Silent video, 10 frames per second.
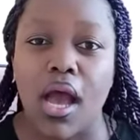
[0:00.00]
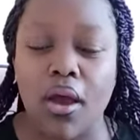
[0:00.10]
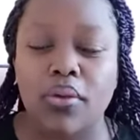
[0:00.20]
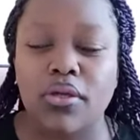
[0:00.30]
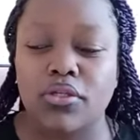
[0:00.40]

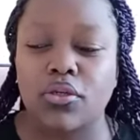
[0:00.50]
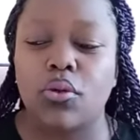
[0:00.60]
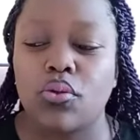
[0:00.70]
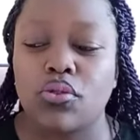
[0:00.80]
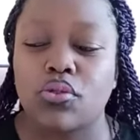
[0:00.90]
how it
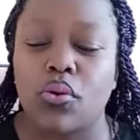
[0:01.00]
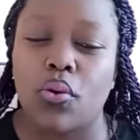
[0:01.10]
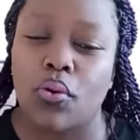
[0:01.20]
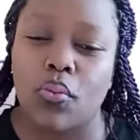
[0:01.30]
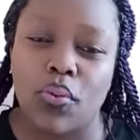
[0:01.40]
goes
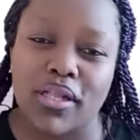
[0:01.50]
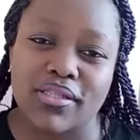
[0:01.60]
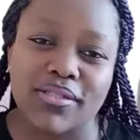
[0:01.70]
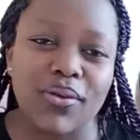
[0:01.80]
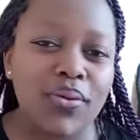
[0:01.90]
on well.
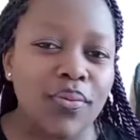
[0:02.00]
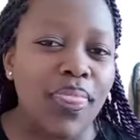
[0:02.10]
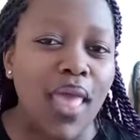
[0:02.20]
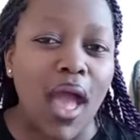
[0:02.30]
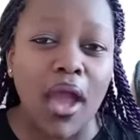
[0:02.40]
So
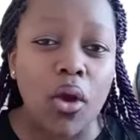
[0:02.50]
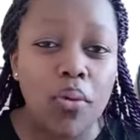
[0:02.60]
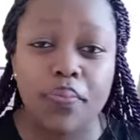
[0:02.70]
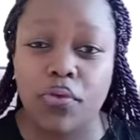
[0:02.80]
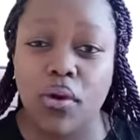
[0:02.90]
I
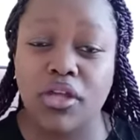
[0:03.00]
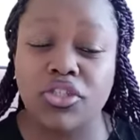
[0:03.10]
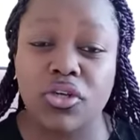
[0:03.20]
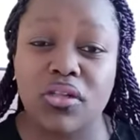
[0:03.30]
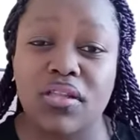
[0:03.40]
hope you
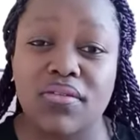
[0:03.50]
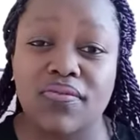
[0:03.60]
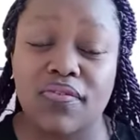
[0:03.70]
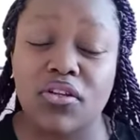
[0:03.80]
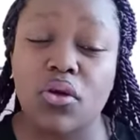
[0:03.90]
enjoyed this
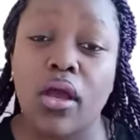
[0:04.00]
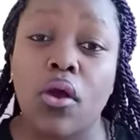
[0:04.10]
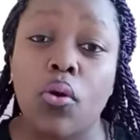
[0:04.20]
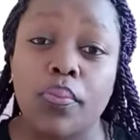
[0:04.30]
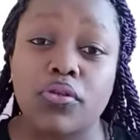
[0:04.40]
video. I
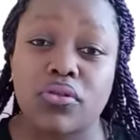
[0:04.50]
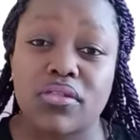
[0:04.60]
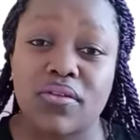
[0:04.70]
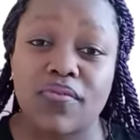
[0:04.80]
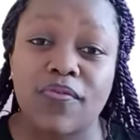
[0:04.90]
hope it
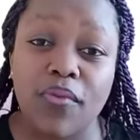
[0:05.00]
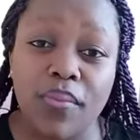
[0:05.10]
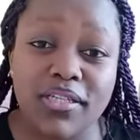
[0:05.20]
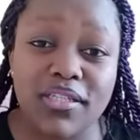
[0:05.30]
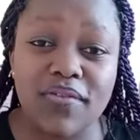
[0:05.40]
was
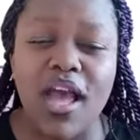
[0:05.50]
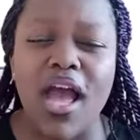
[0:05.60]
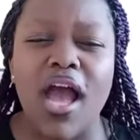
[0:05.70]
informative.